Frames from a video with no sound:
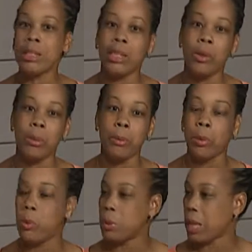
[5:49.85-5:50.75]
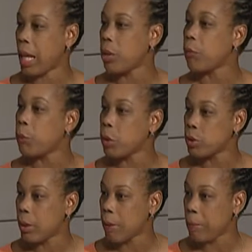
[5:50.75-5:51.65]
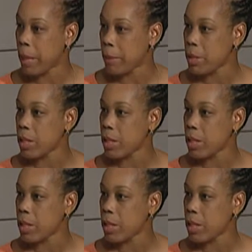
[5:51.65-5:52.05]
there are people who cannot afford to have a baby